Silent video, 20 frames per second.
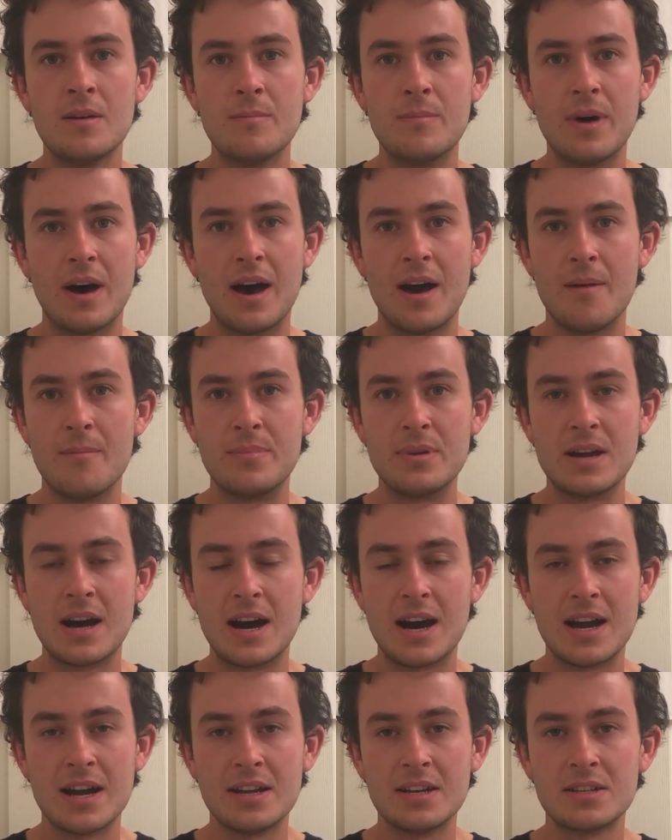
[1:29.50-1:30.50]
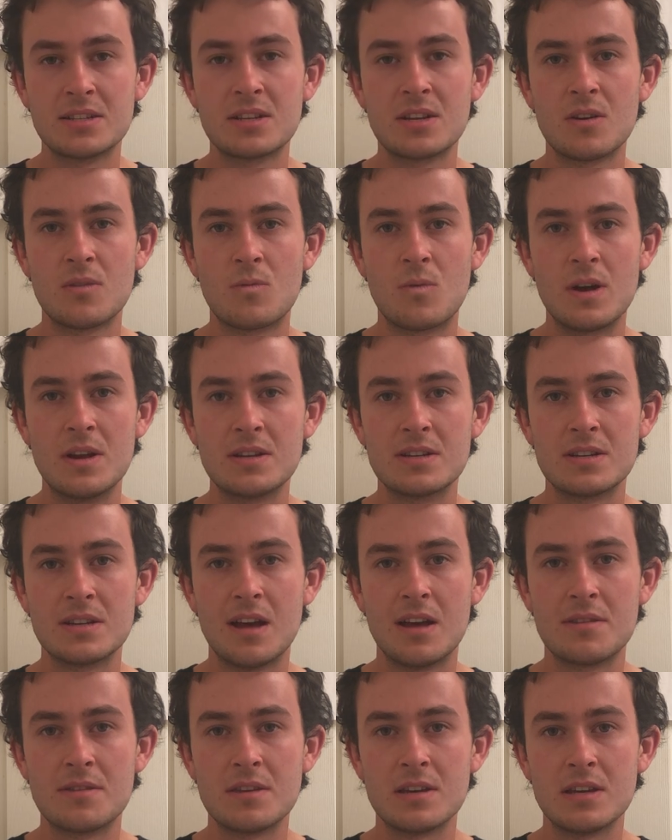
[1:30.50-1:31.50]
but behind one to
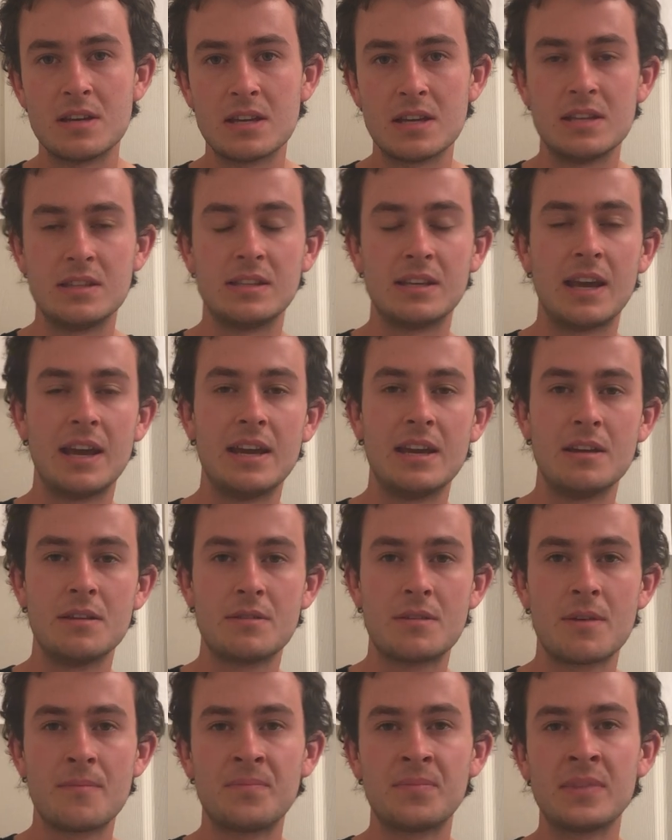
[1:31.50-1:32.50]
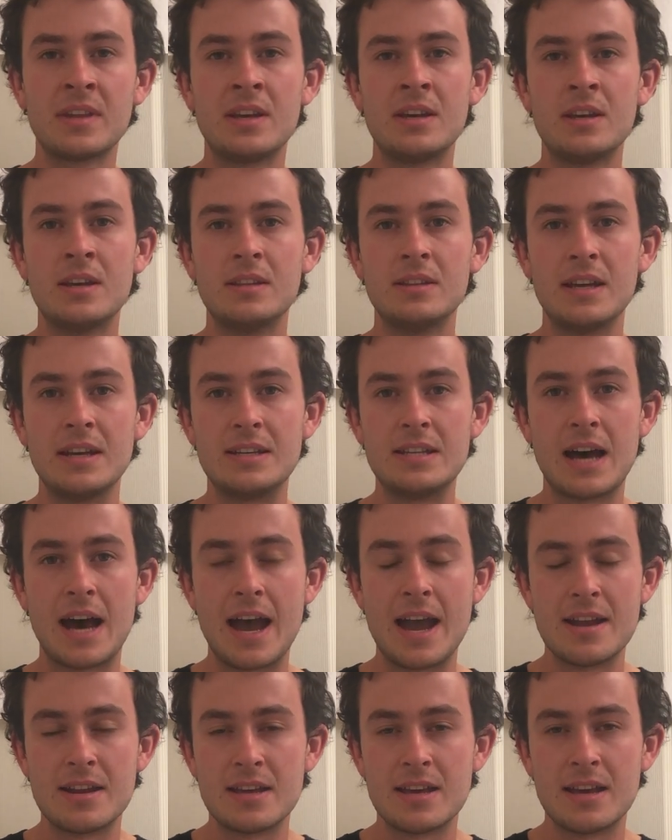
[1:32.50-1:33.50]
nothing in the eighth, they
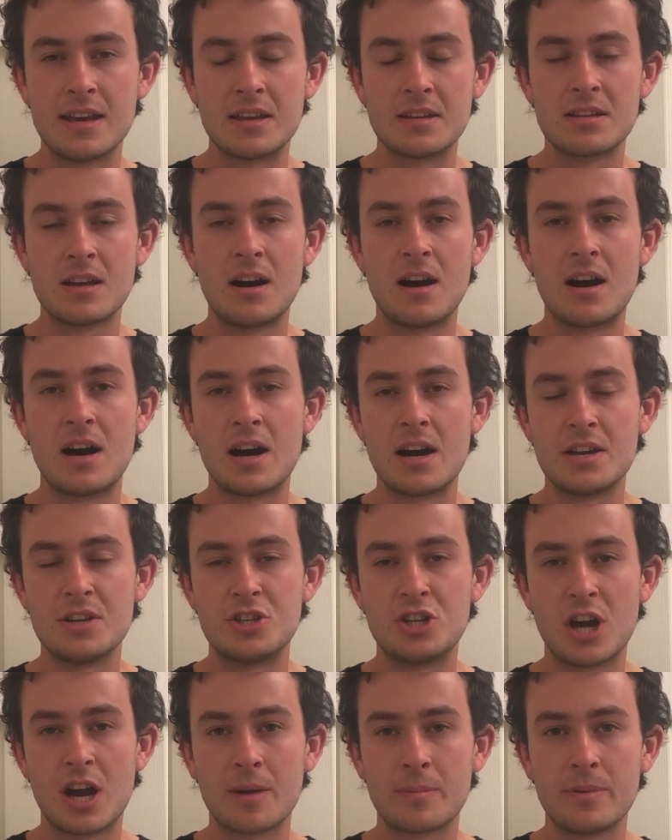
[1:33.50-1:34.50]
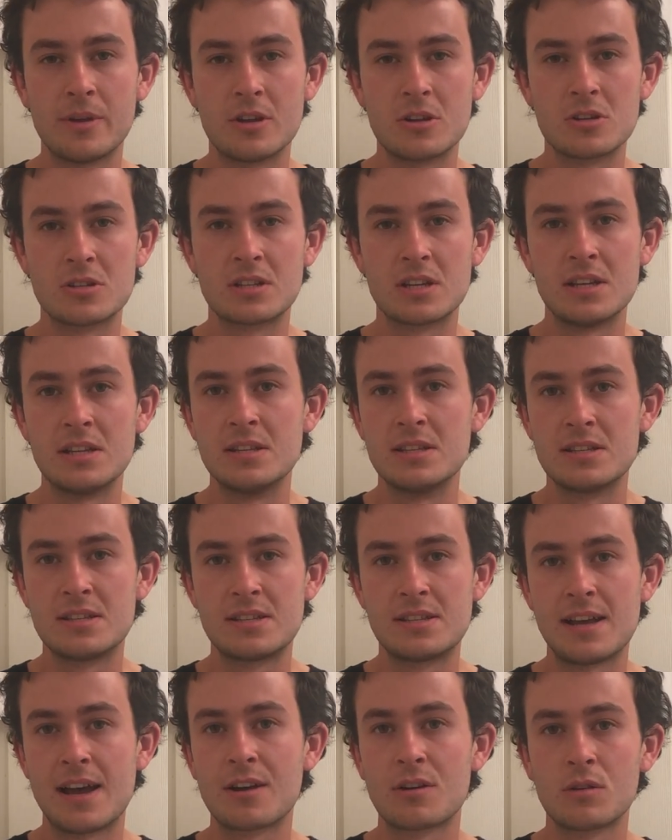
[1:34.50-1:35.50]
tied it on Joc Pederson's
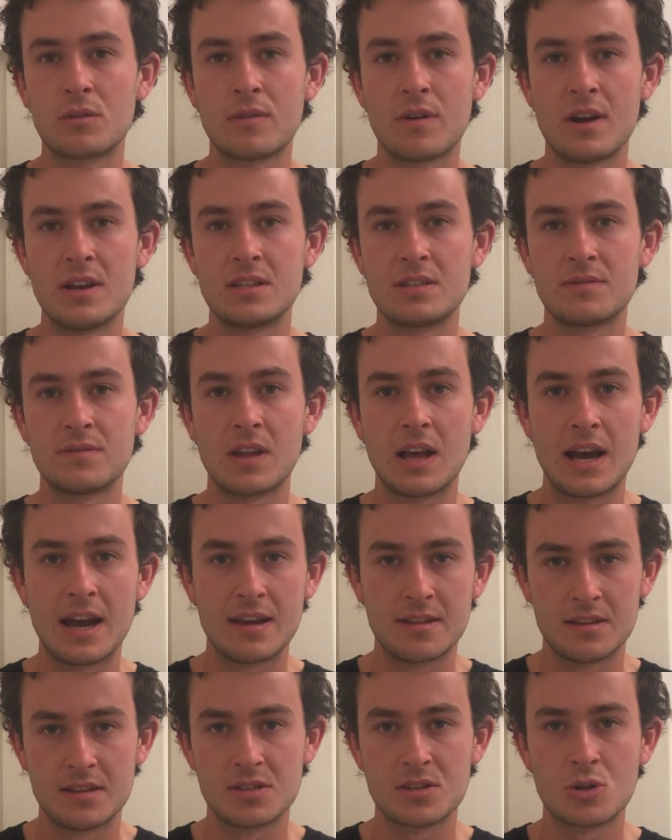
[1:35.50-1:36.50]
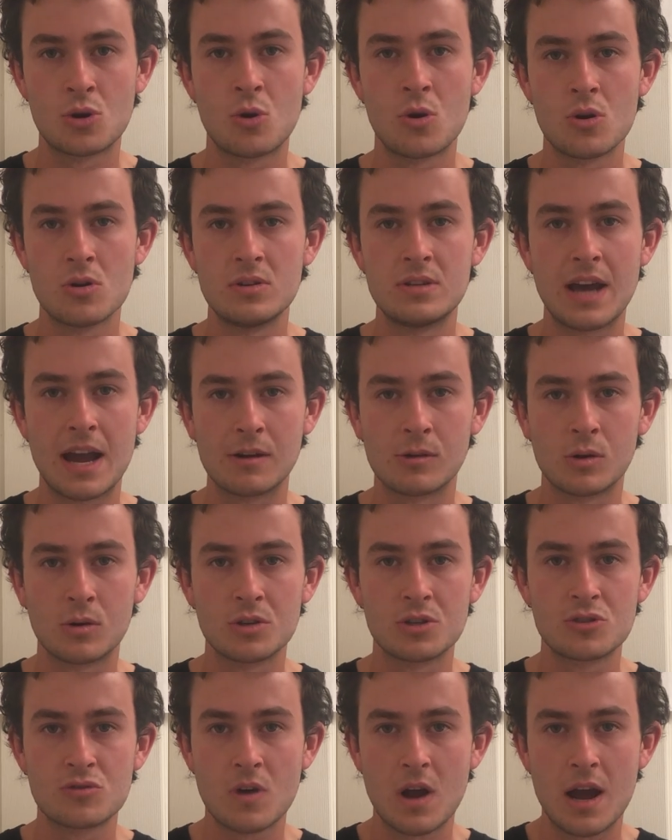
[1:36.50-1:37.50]
sacrifice fly that scored Thairo
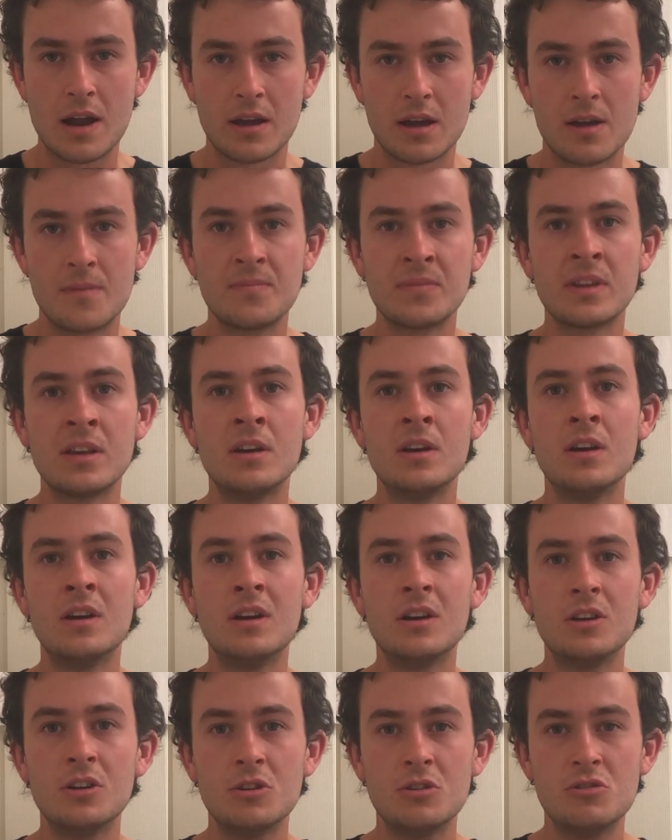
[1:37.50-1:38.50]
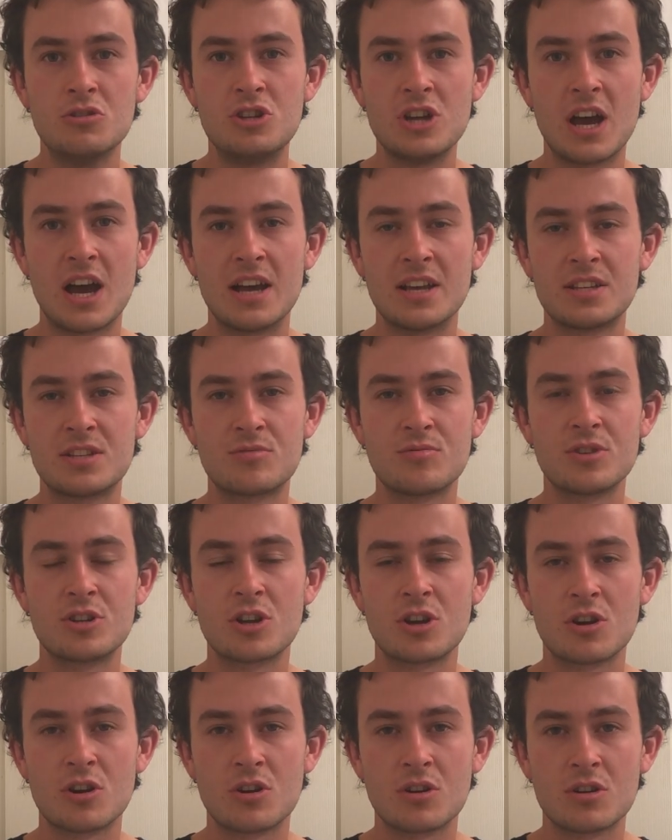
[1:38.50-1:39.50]
Estrada, who just
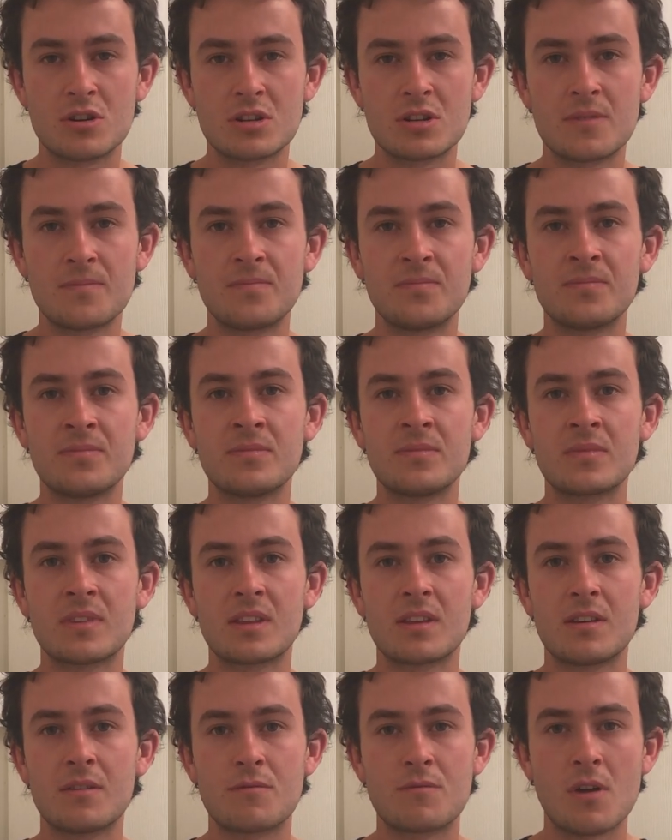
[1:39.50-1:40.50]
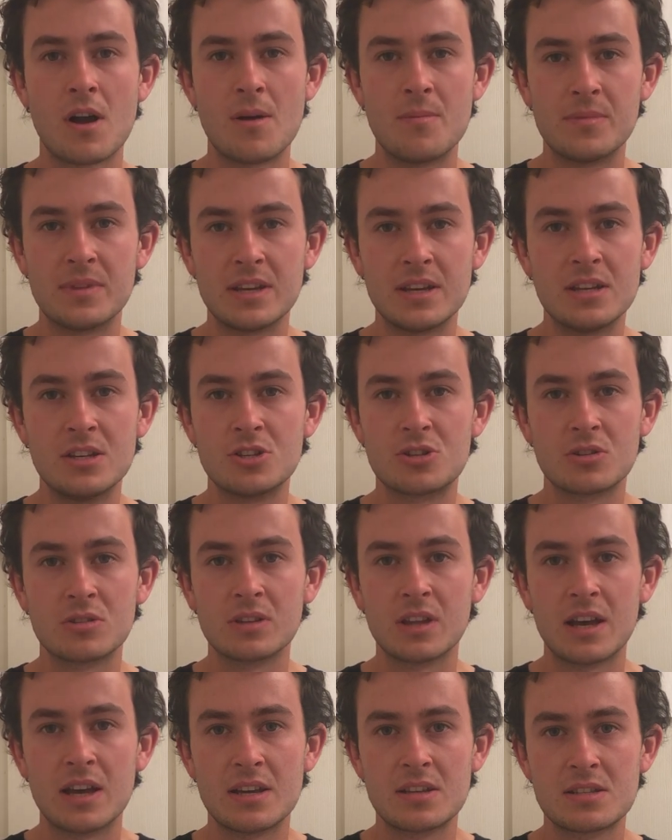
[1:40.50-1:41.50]
returned from the injured
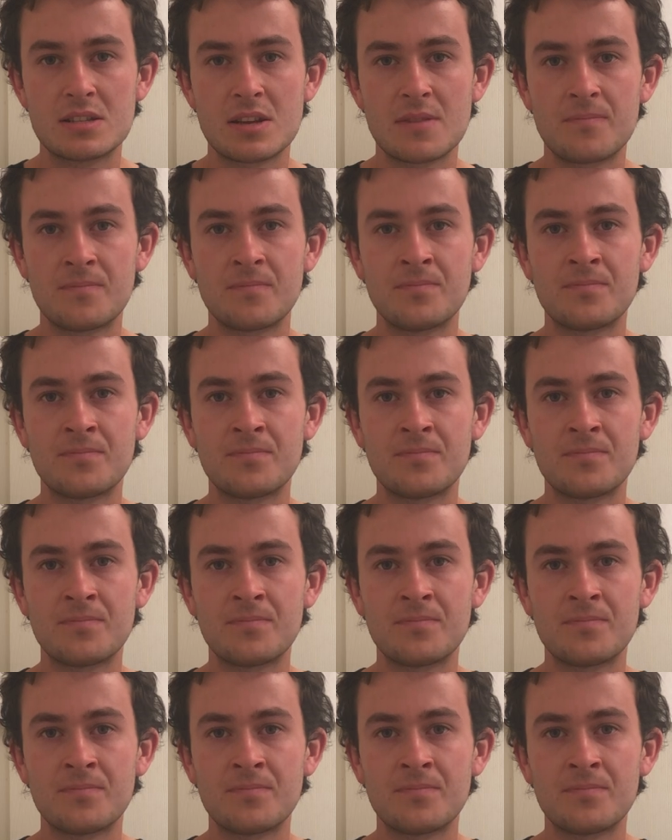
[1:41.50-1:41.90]
list.